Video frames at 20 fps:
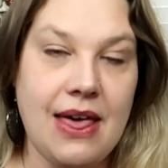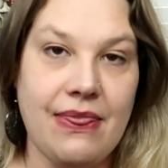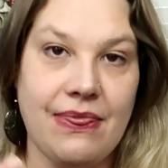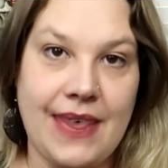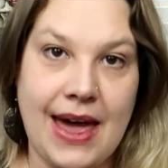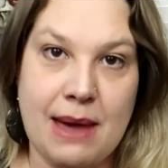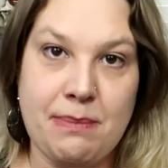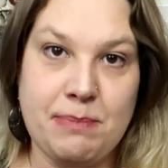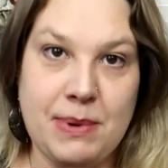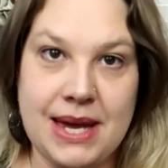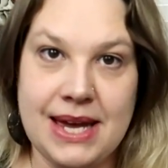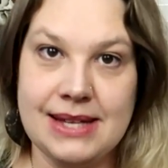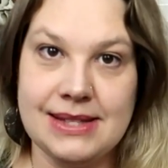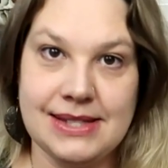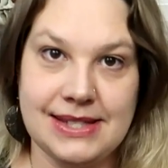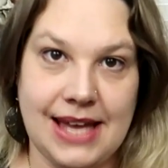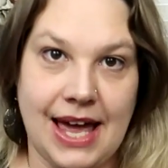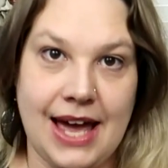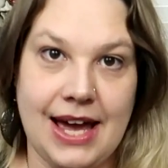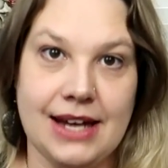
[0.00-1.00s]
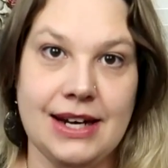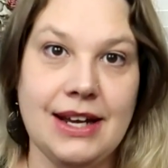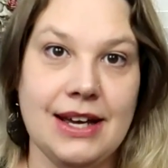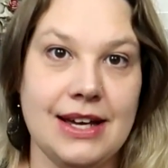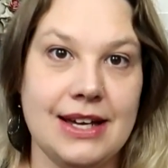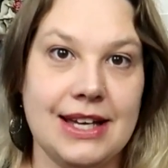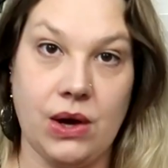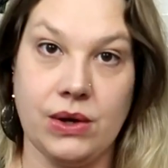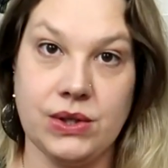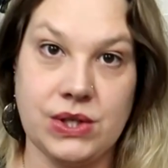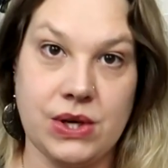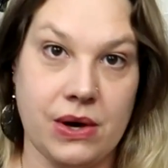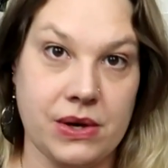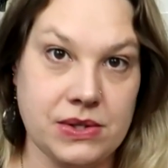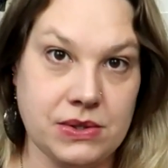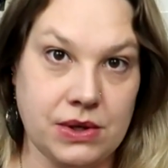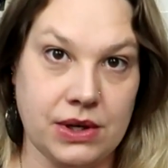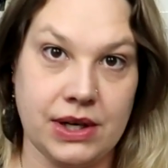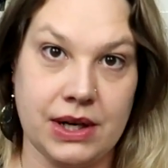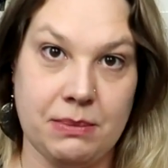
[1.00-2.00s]
That being said, all
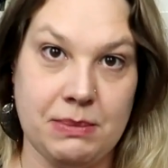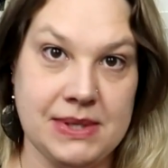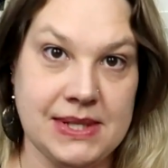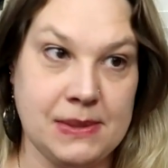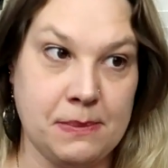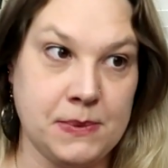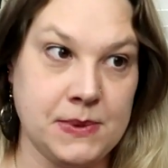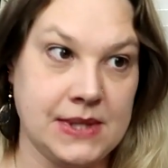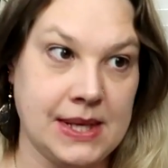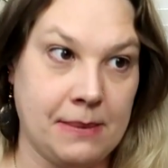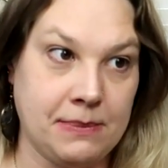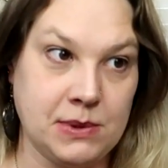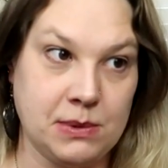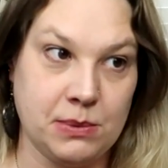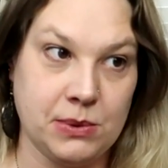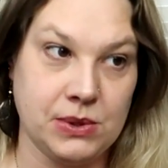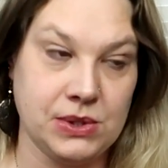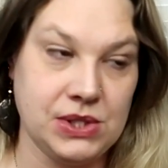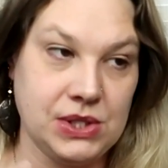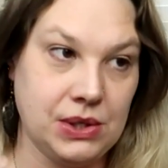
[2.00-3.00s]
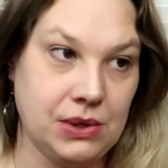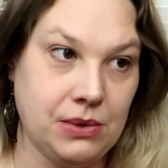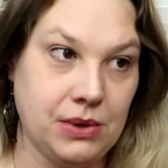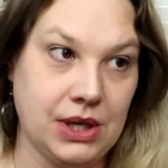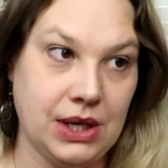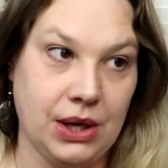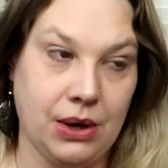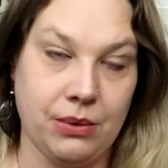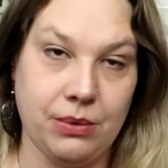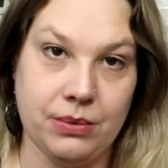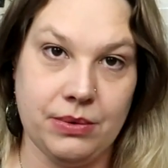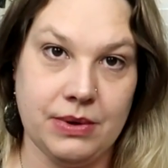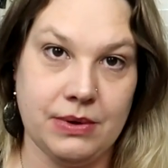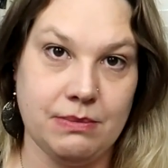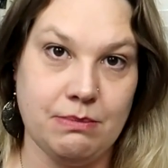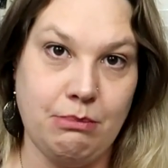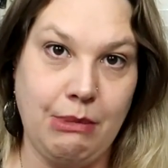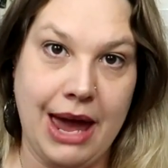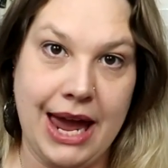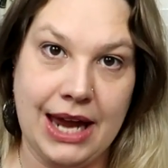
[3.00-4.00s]
dogs are going to be susceptible to, you know,
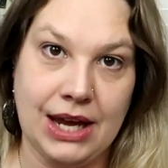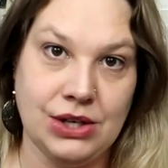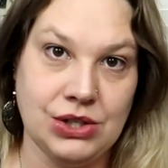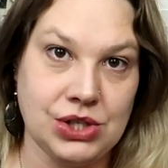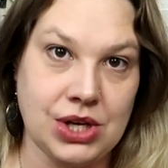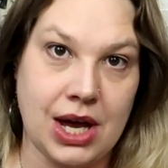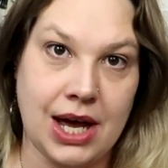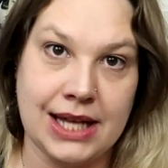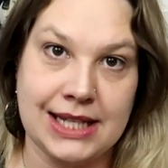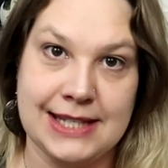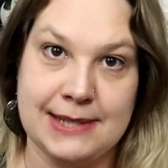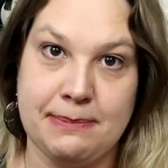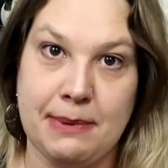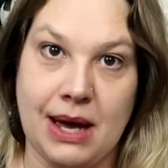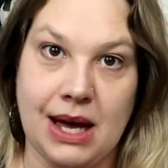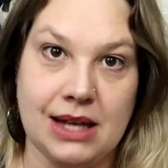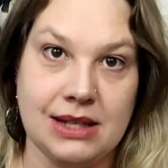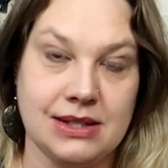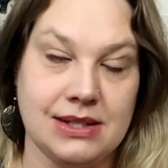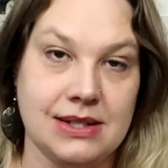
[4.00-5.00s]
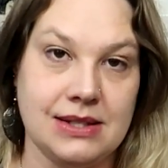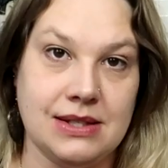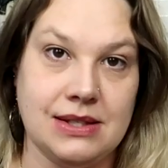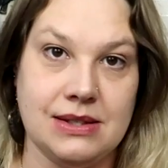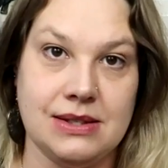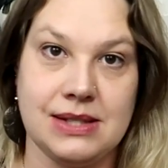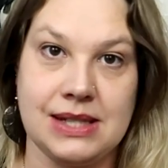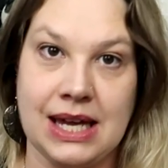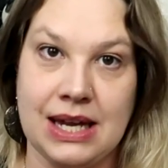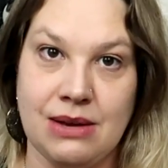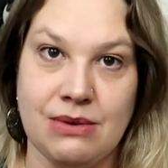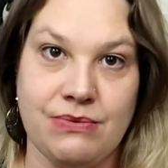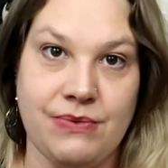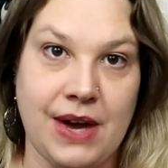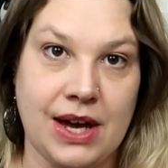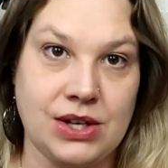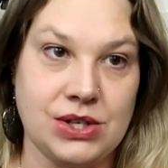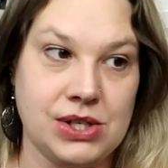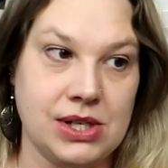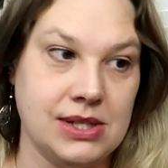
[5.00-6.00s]
mange, hot spots, skin
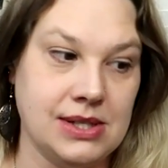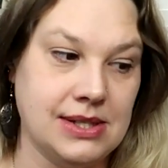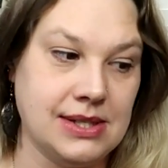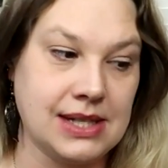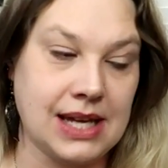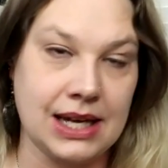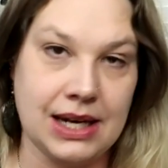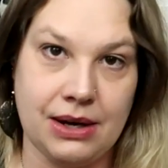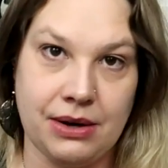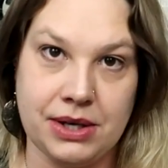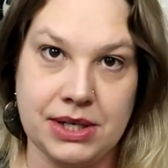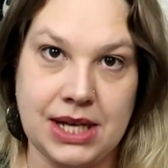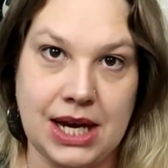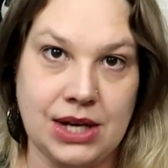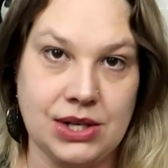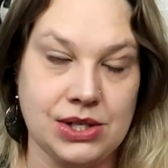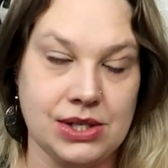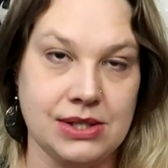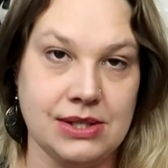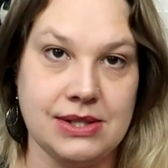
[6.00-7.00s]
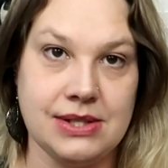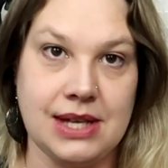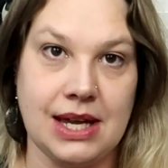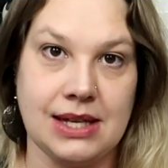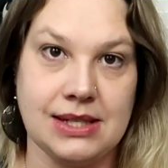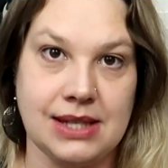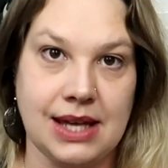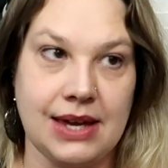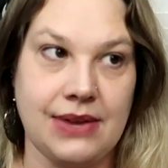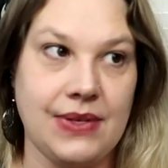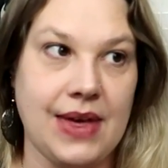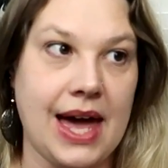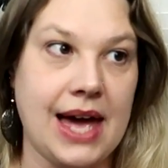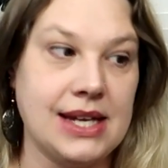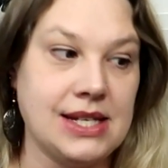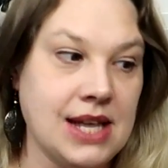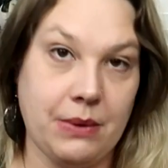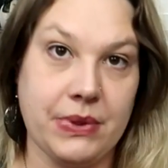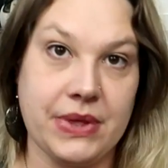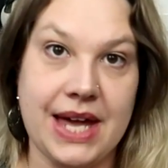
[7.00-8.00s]
infections, skin irritations, things like
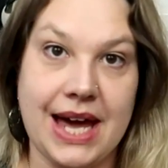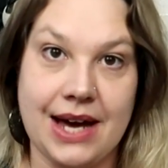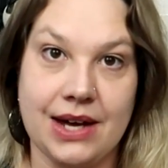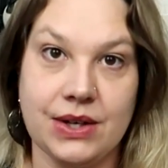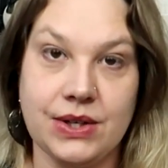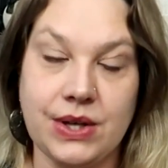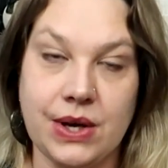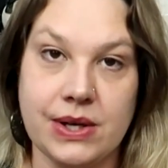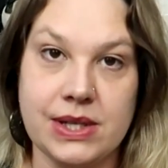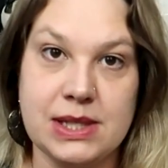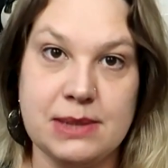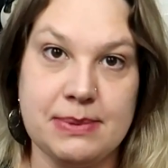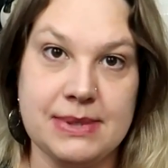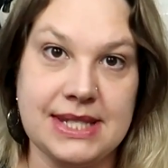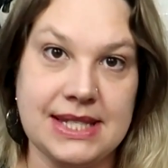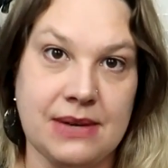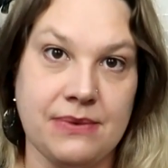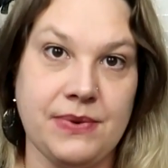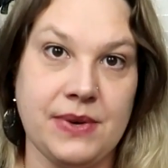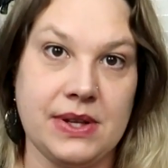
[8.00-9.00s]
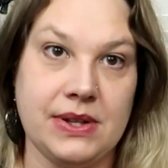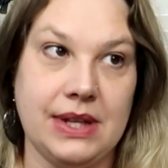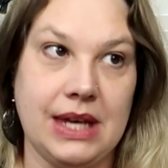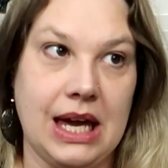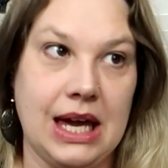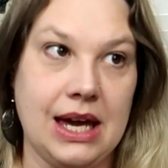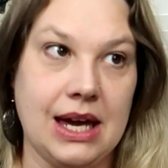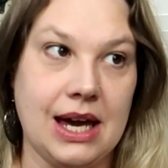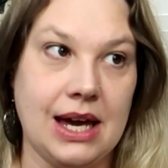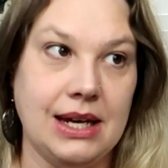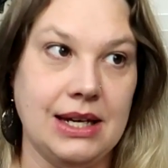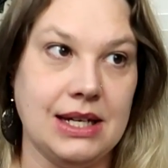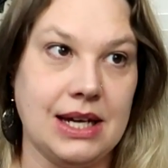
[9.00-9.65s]
that. Now with cattle dogs specifically,